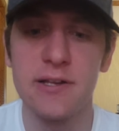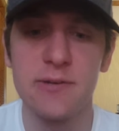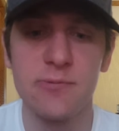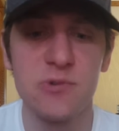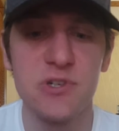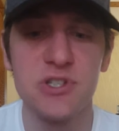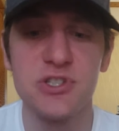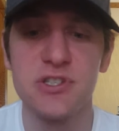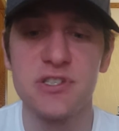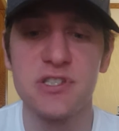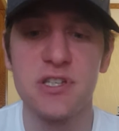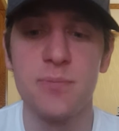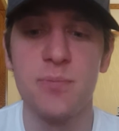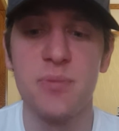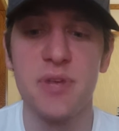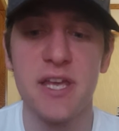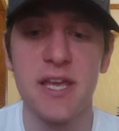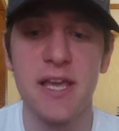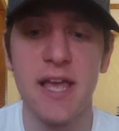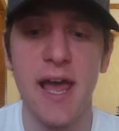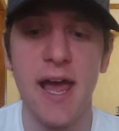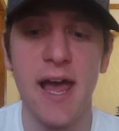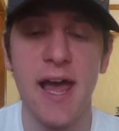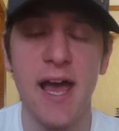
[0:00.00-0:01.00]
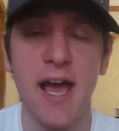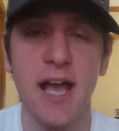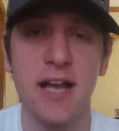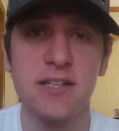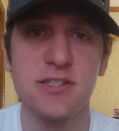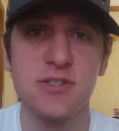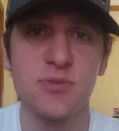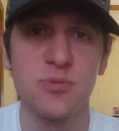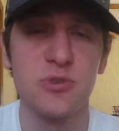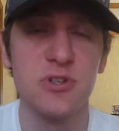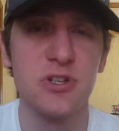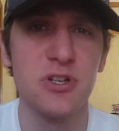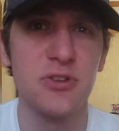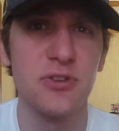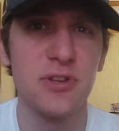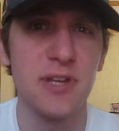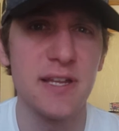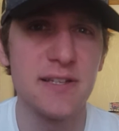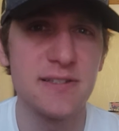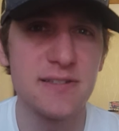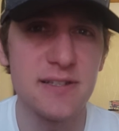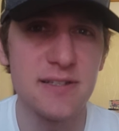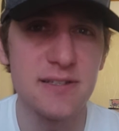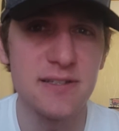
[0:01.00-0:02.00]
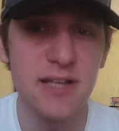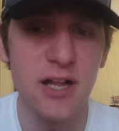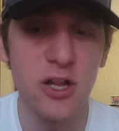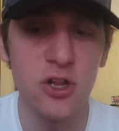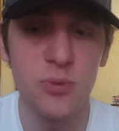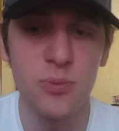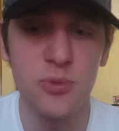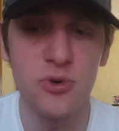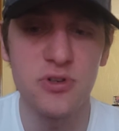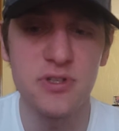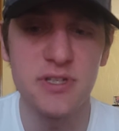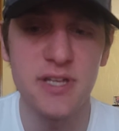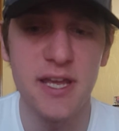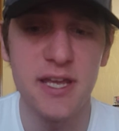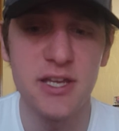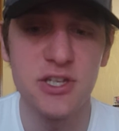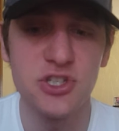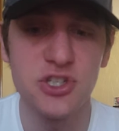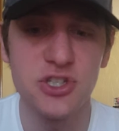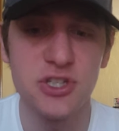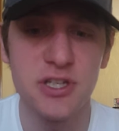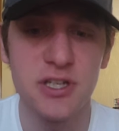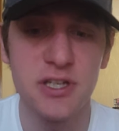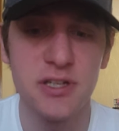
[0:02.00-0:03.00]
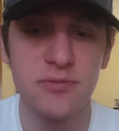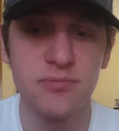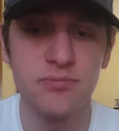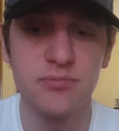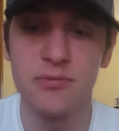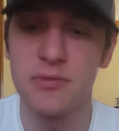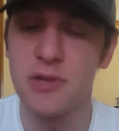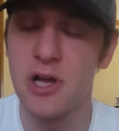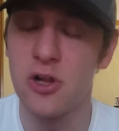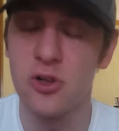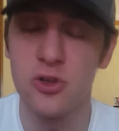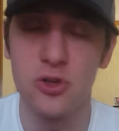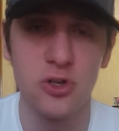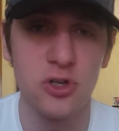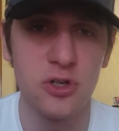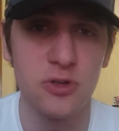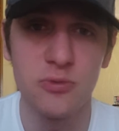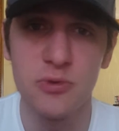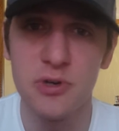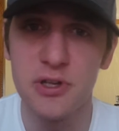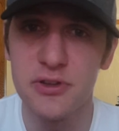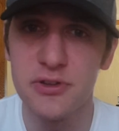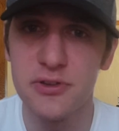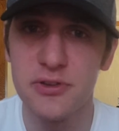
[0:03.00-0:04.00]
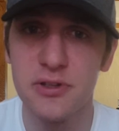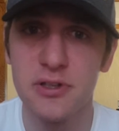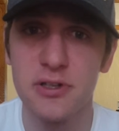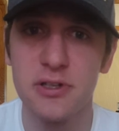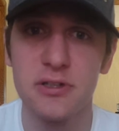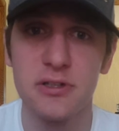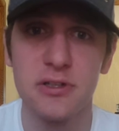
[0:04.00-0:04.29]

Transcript: which is a big axe with instant teleportation, along with